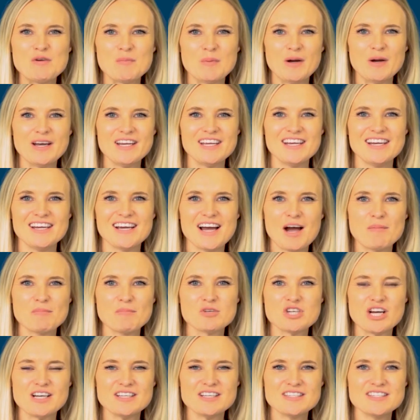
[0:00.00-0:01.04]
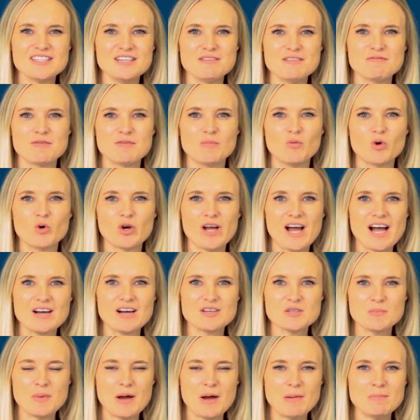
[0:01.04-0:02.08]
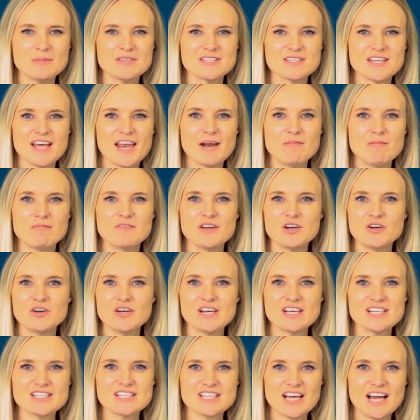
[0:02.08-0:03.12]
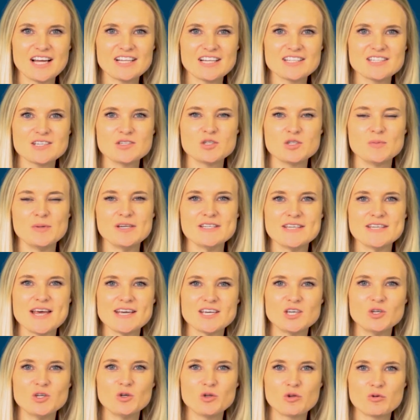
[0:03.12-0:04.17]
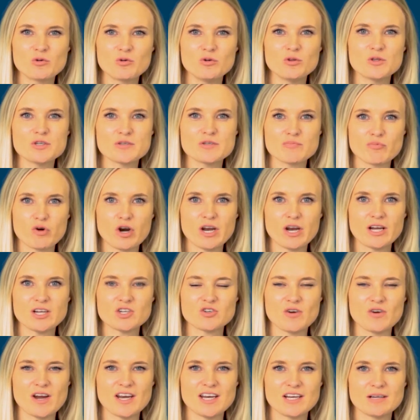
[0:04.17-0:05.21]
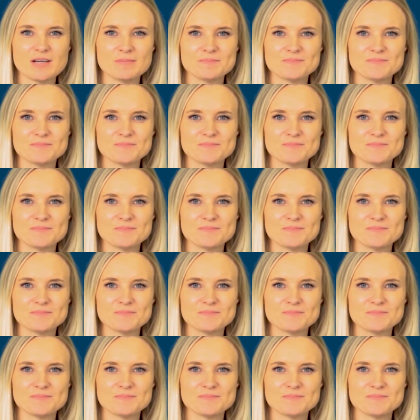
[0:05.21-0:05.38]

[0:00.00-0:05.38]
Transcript: Everybody, I'm Chelsea from Waterhouse Pumps, and I'm very excited to be taking you through this product training.